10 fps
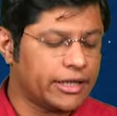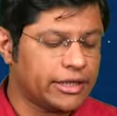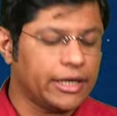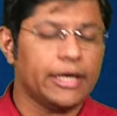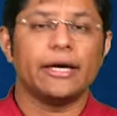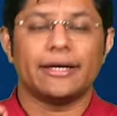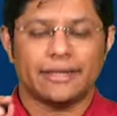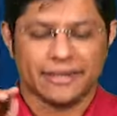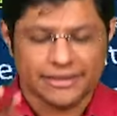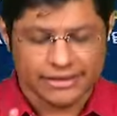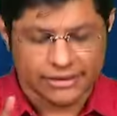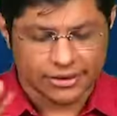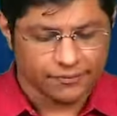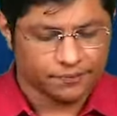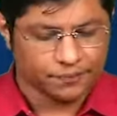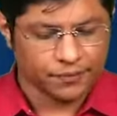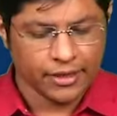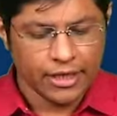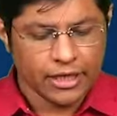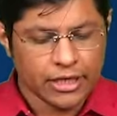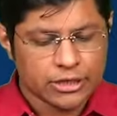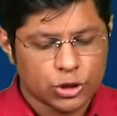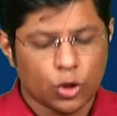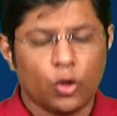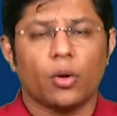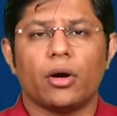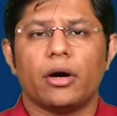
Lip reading: the register. So